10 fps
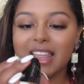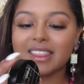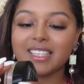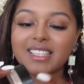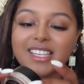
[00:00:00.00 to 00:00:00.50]

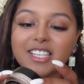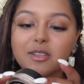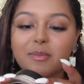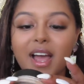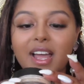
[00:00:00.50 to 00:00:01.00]
and this
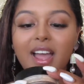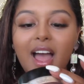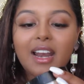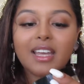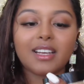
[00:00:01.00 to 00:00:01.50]
is my
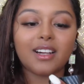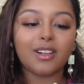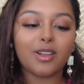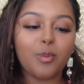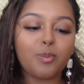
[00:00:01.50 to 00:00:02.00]
LA
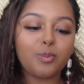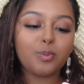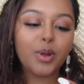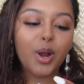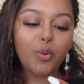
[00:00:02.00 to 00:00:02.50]
Girl
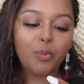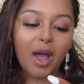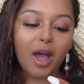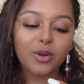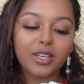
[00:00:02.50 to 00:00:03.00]
Pro
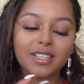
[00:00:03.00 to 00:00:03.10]
powder.